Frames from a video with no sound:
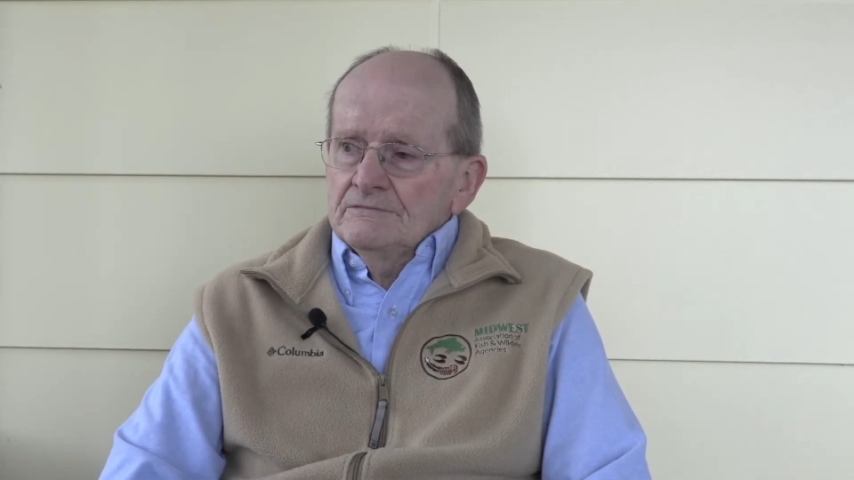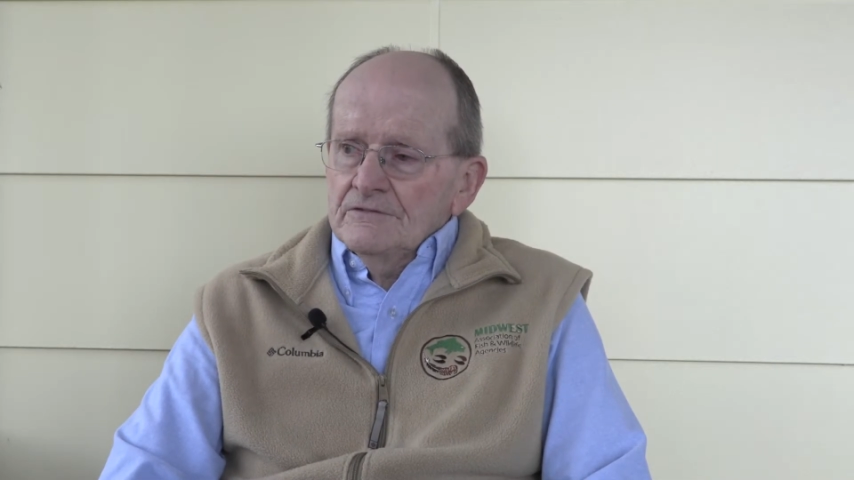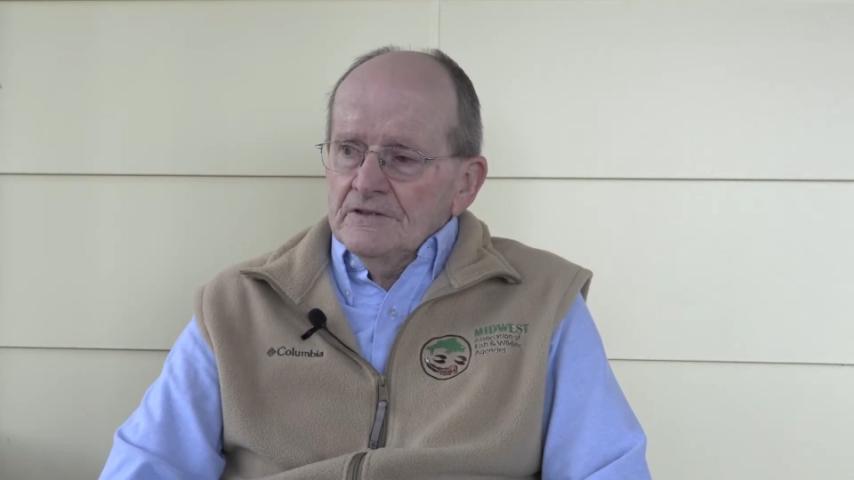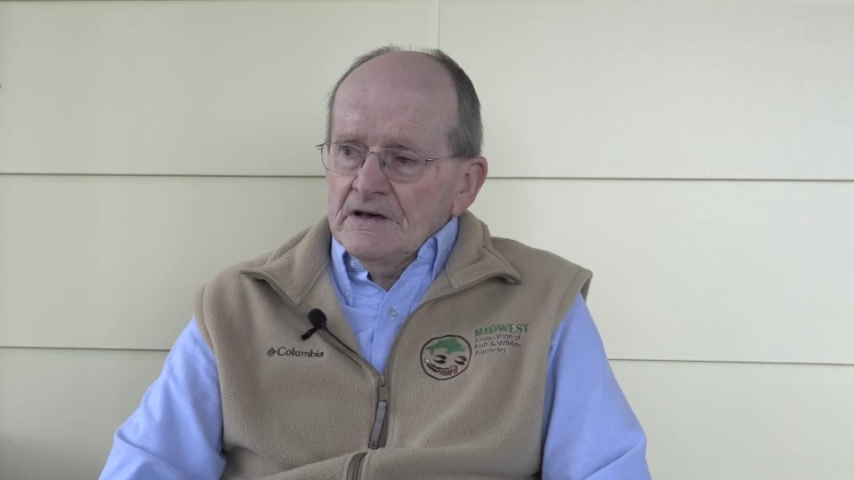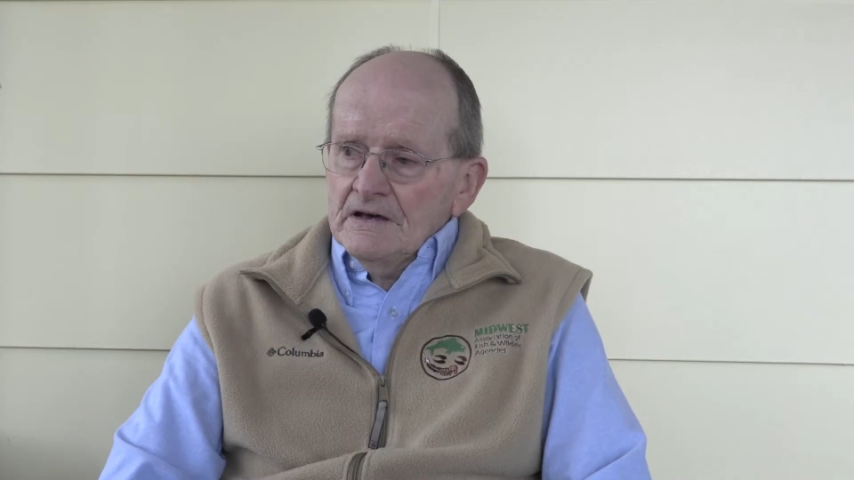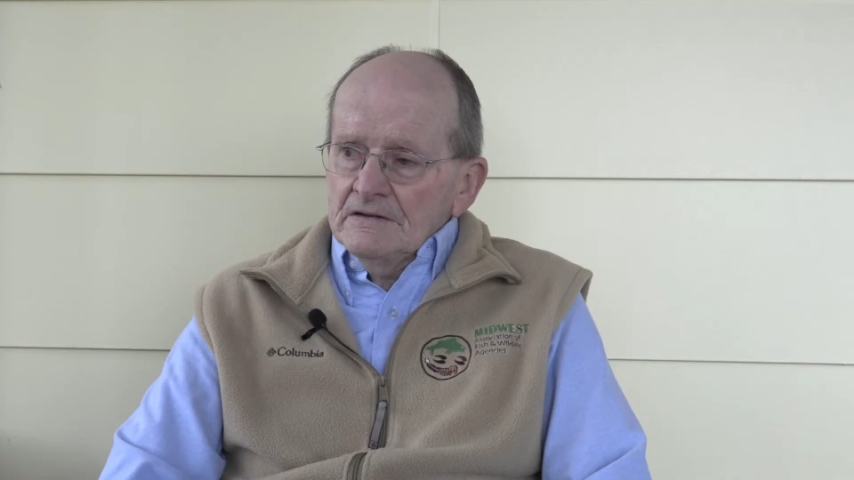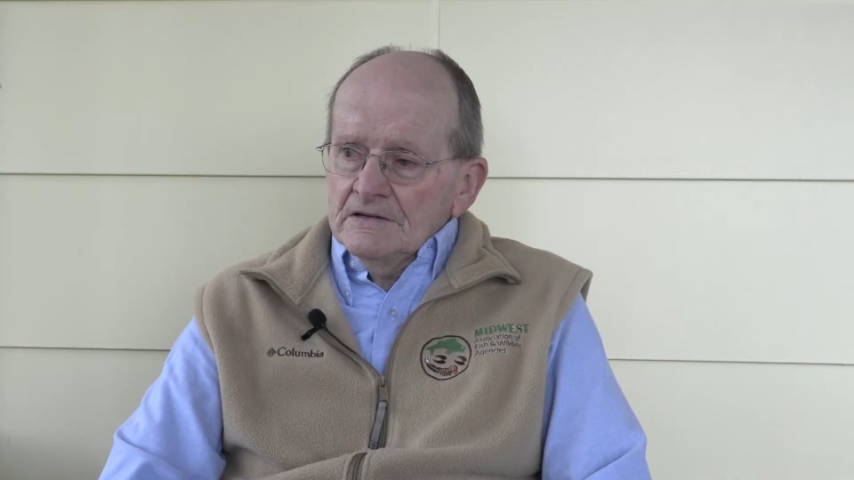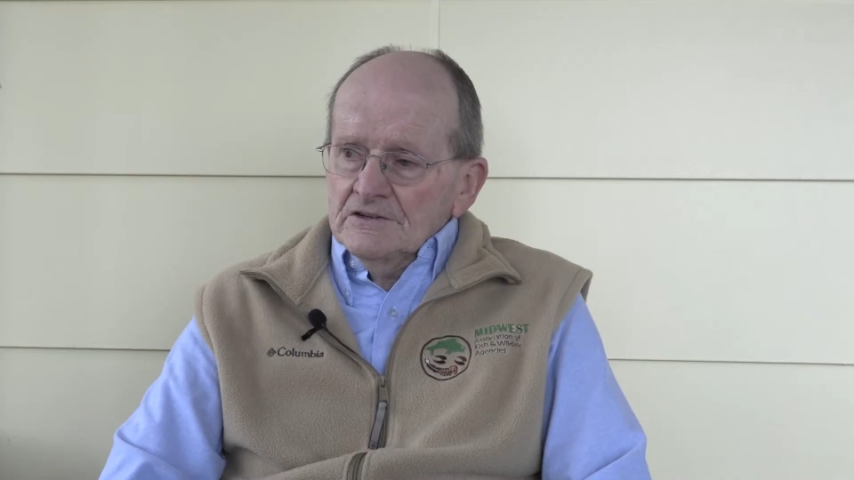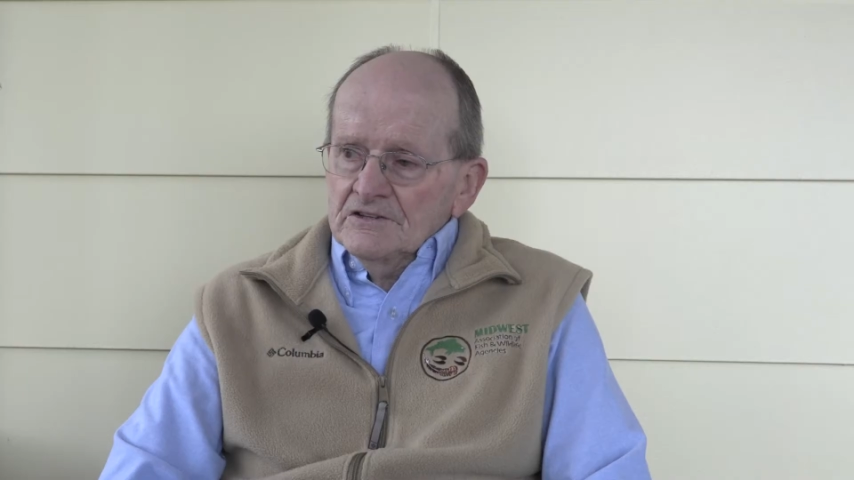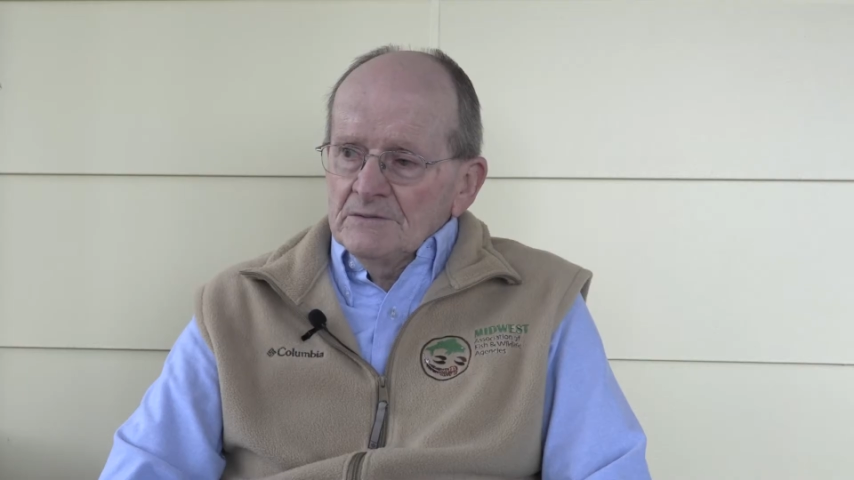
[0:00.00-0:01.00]
for that
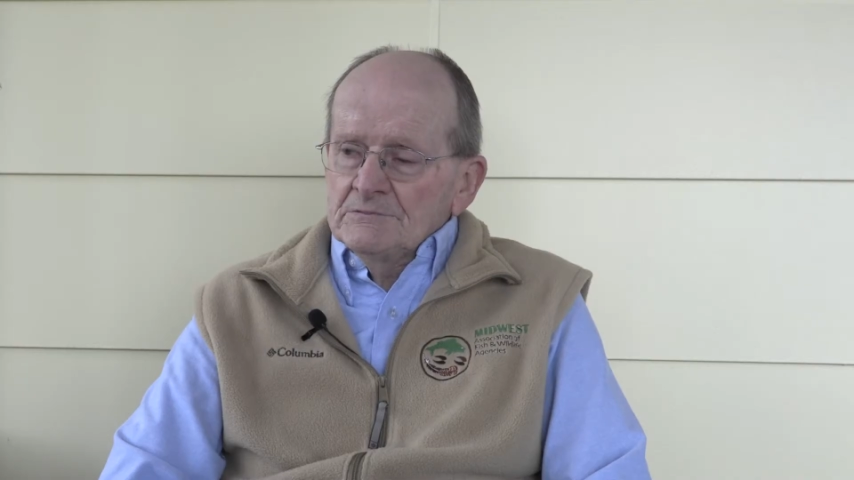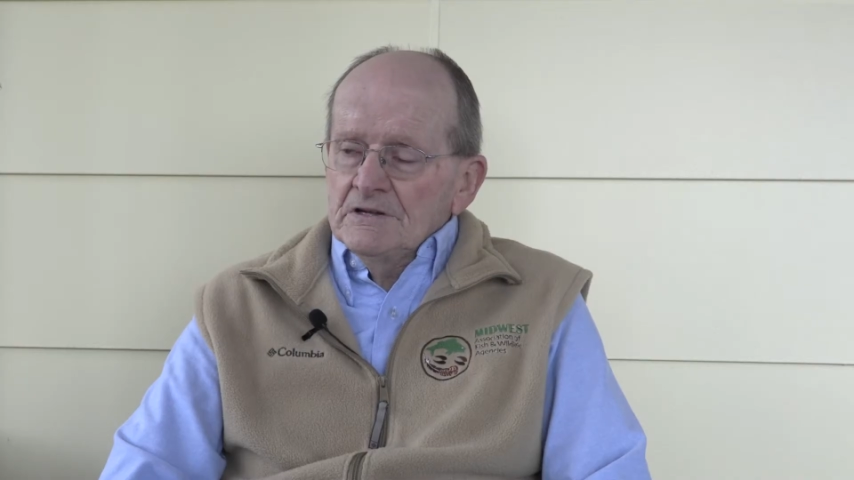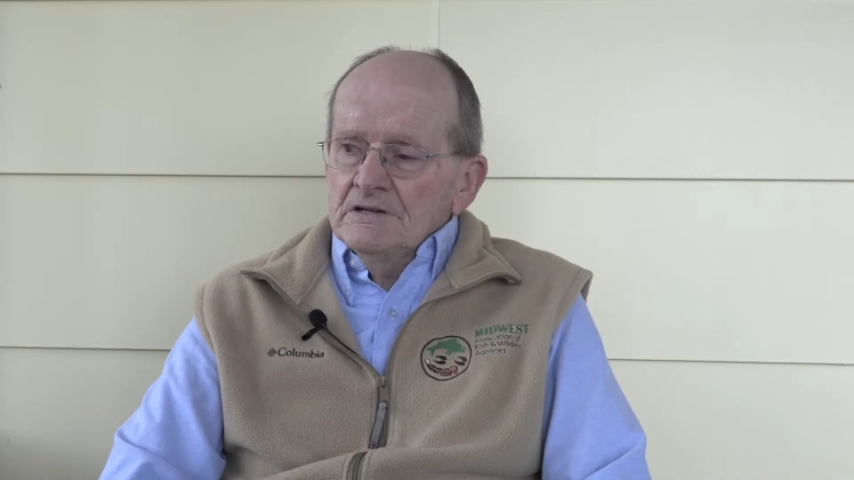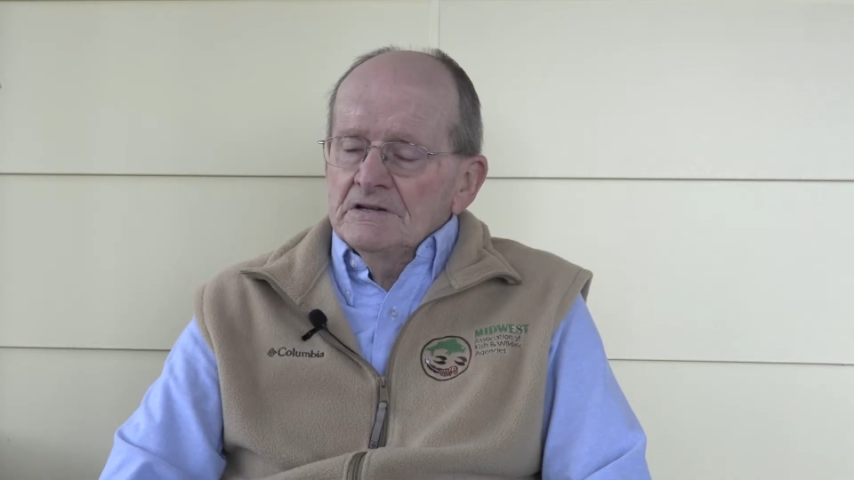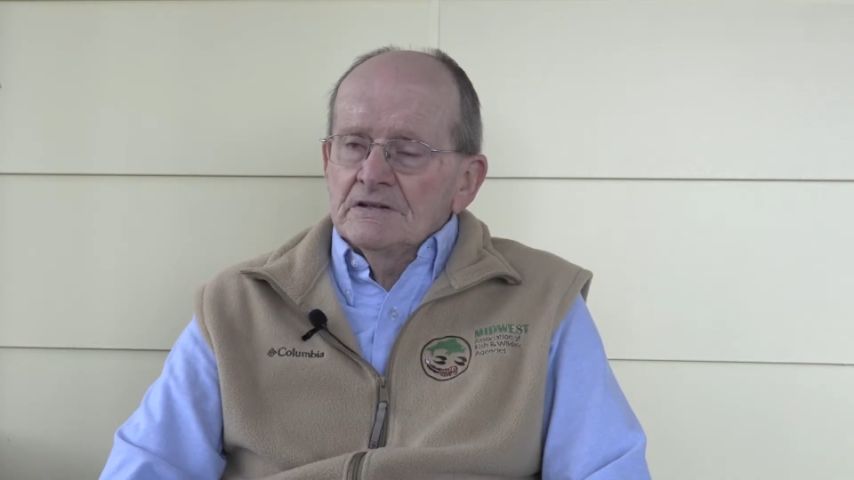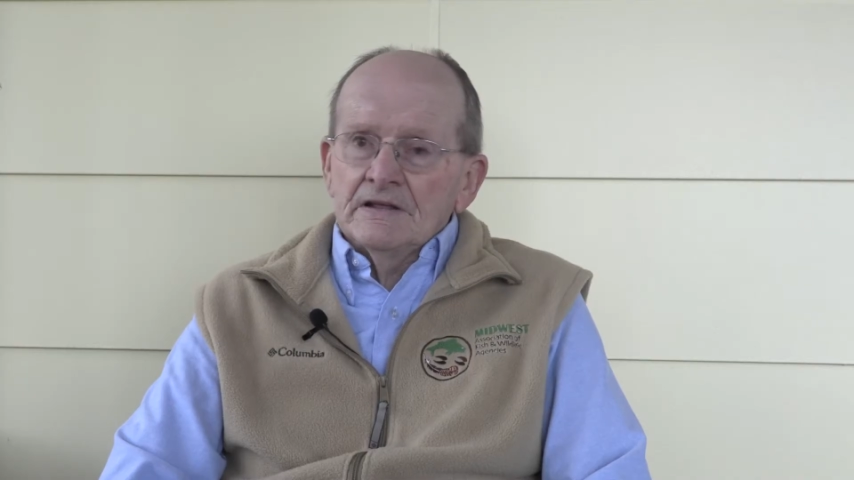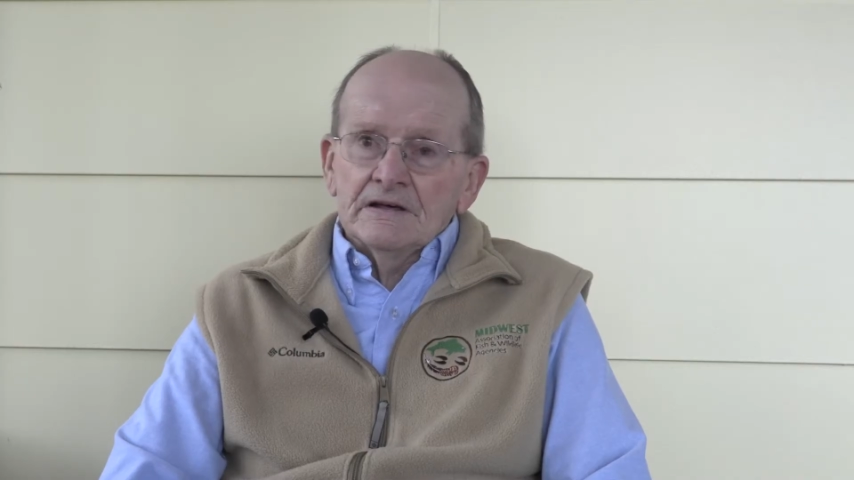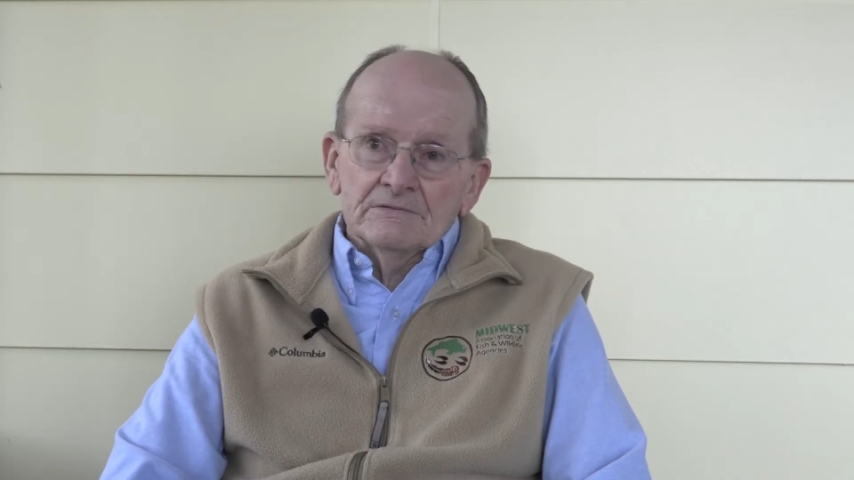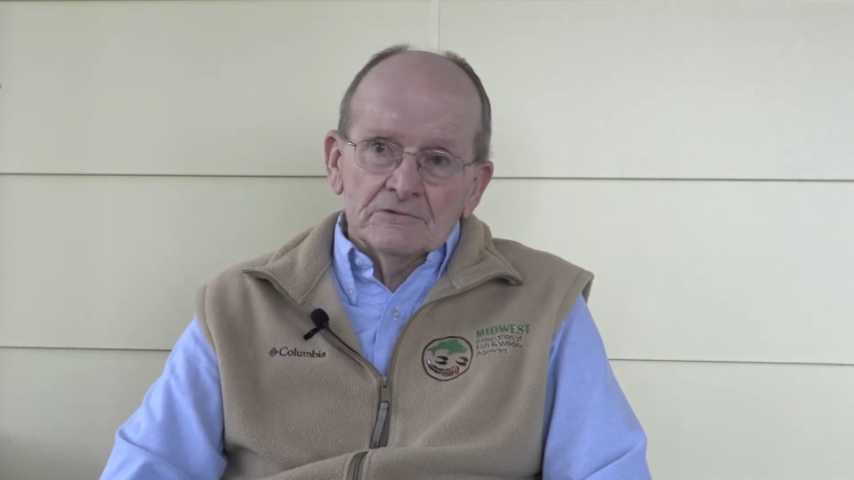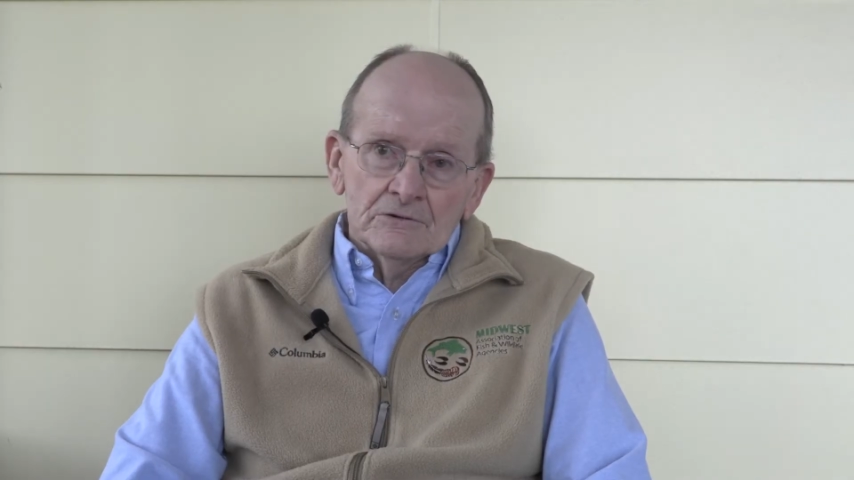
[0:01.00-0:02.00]
and accepted into
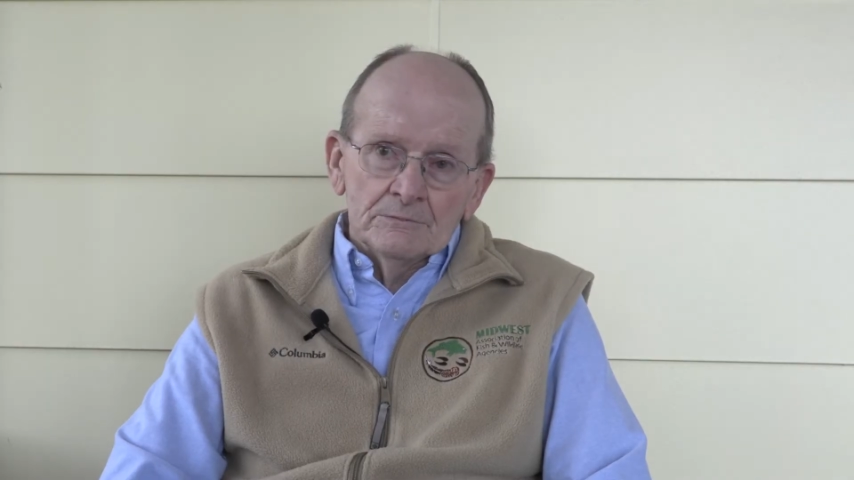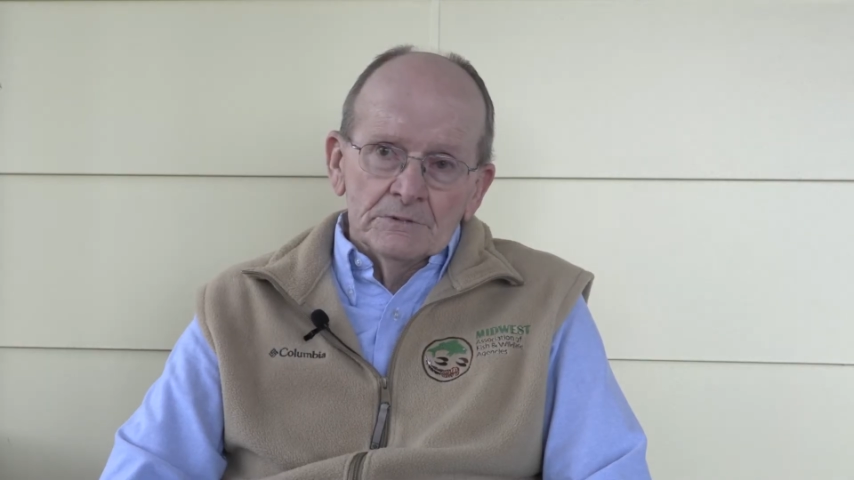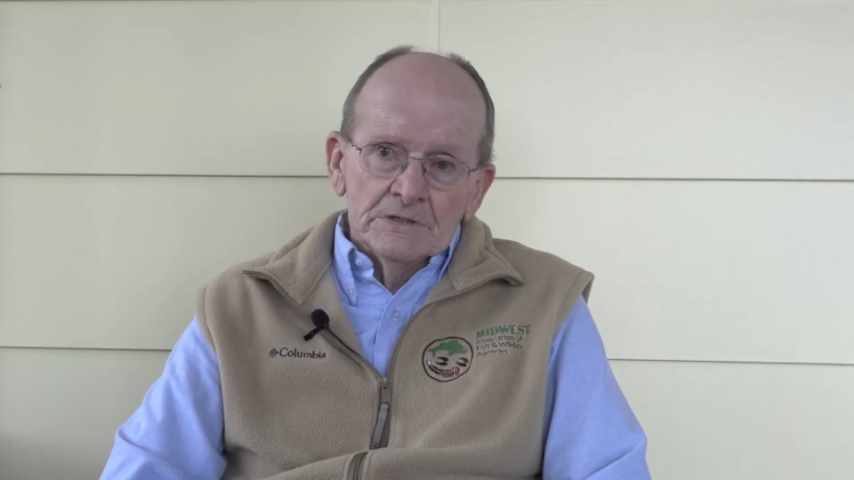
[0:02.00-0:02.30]
that group,